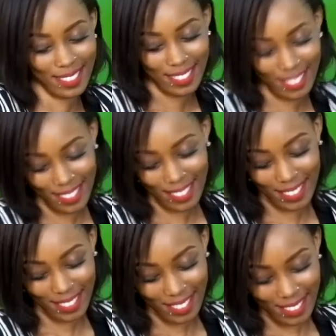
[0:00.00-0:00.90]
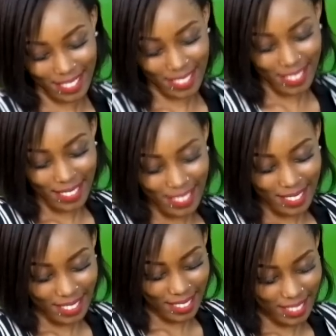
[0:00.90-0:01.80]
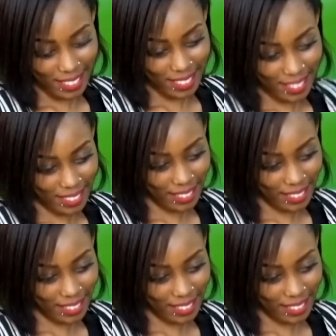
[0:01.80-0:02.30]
The person shown says nothing.